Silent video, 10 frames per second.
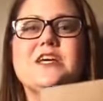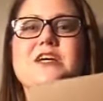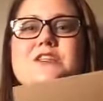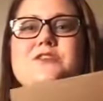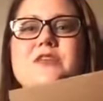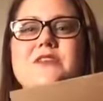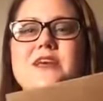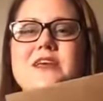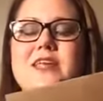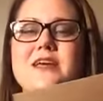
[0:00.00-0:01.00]
So then they
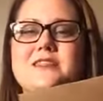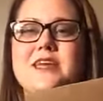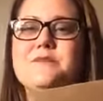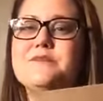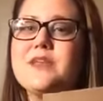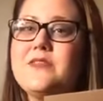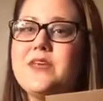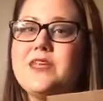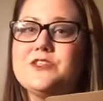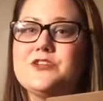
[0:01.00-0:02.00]
can ask them and then
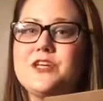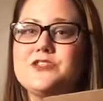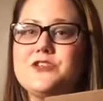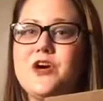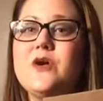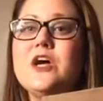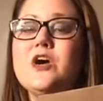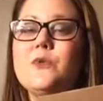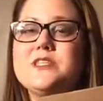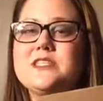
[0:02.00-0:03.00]
answer yes or no.
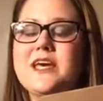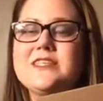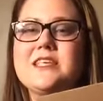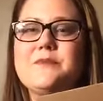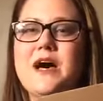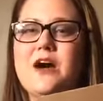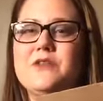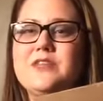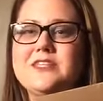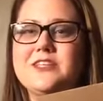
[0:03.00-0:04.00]
What's nice about
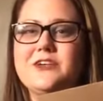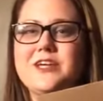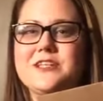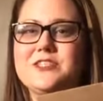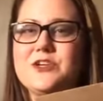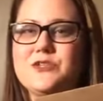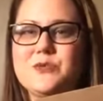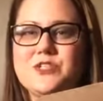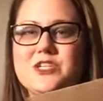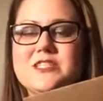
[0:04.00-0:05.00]
these little yes/no
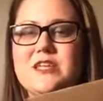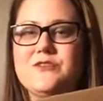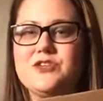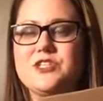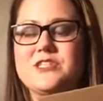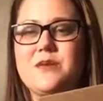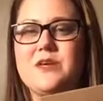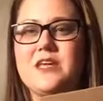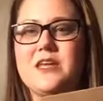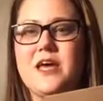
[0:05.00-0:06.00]
switches, and if you're just coming
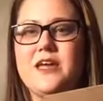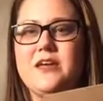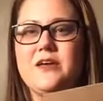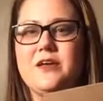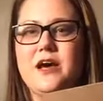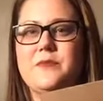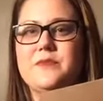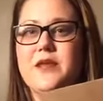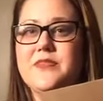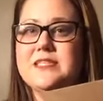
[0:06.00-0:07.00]
in, I
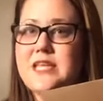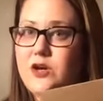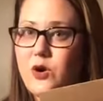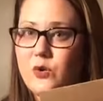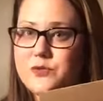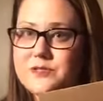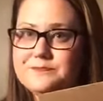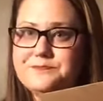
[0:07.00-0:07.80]
got these at Kohl's.